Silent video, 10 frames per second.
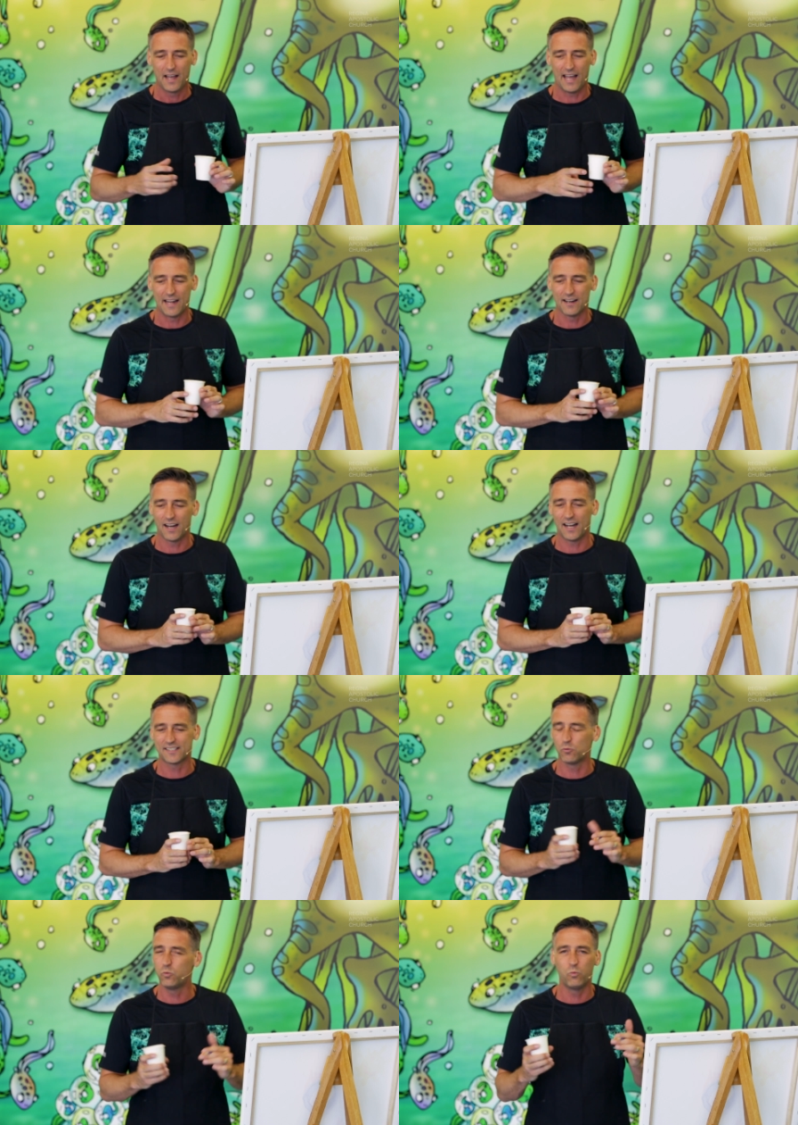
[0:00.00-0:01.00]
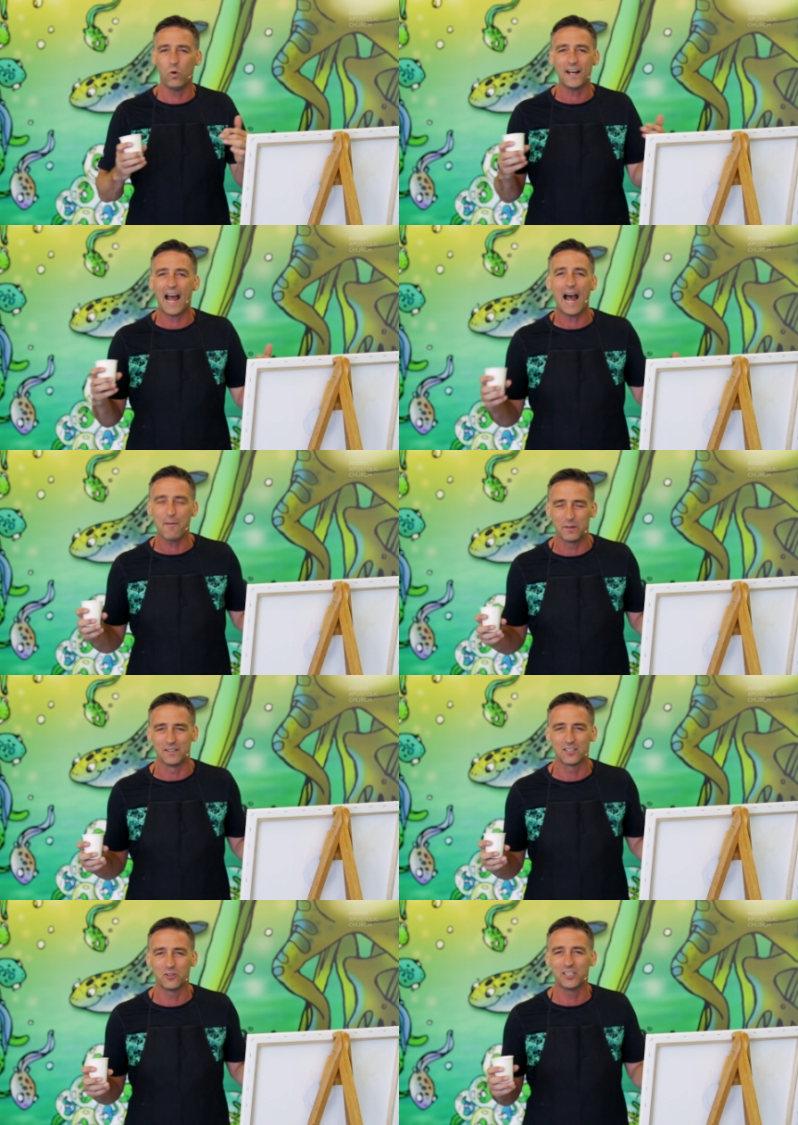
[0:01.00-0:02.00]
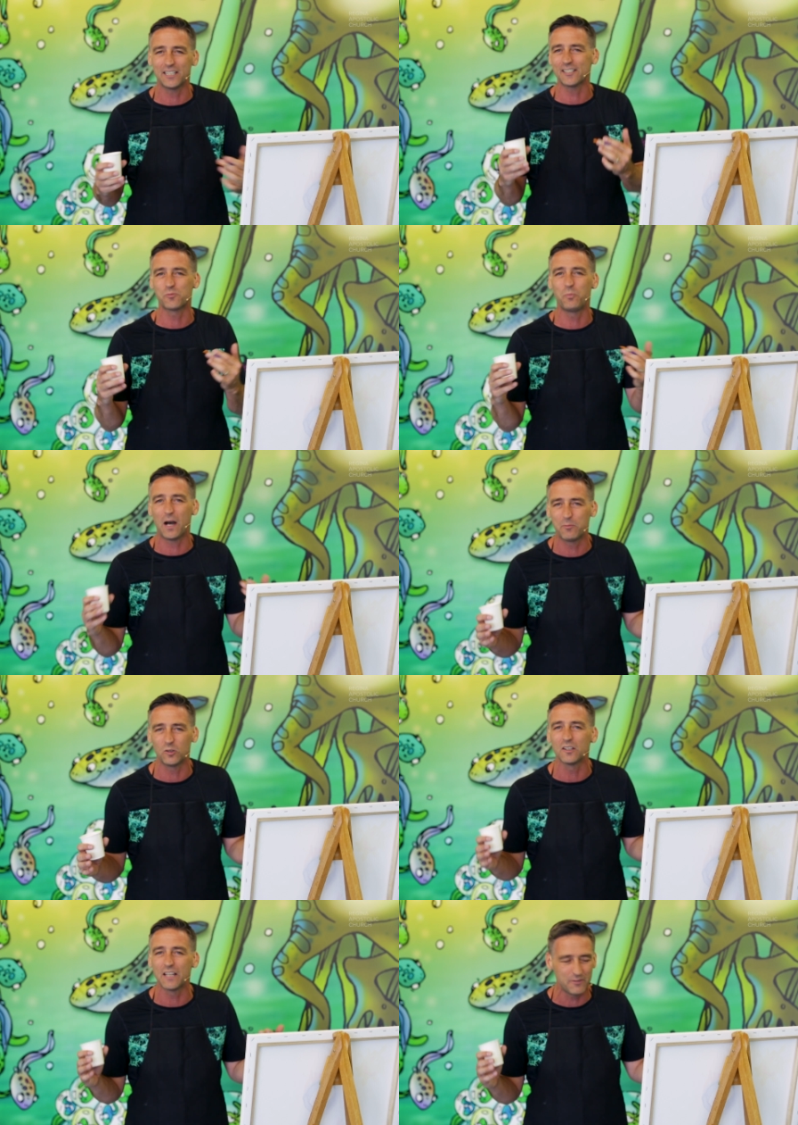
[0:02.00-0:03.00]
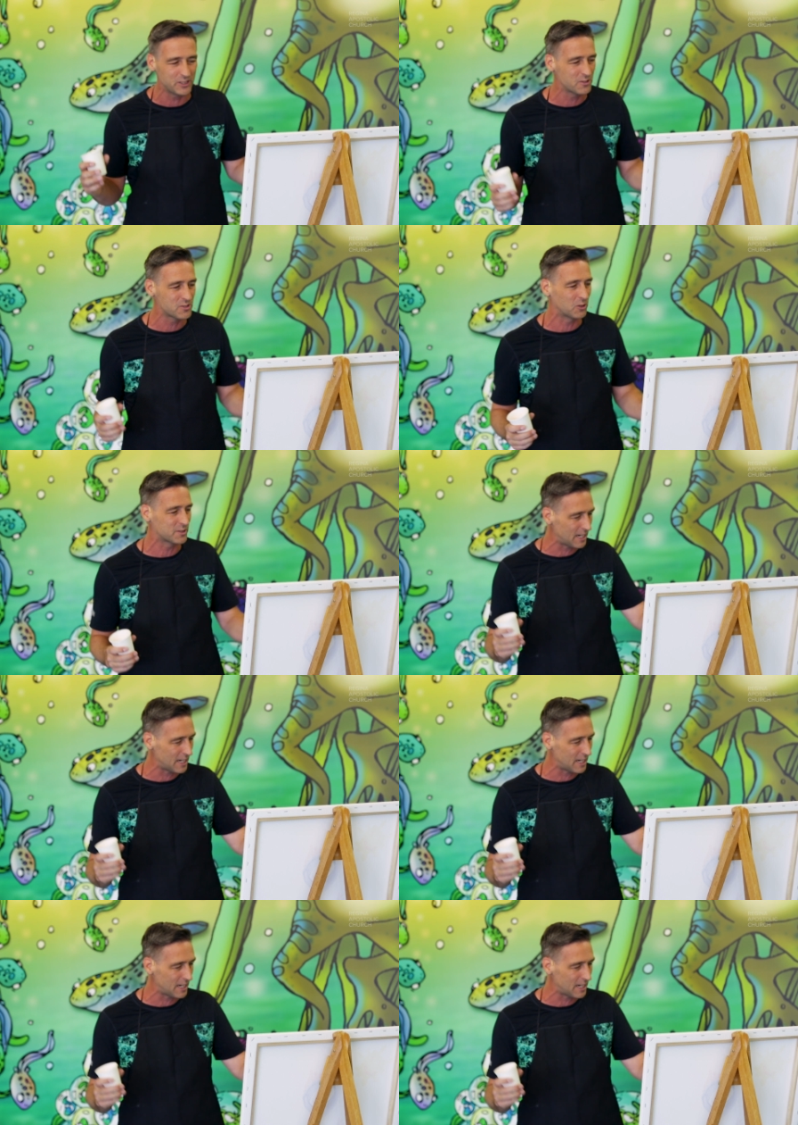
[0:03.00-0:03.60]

And I said, What happened? You know, you got this Bible 11 years ago.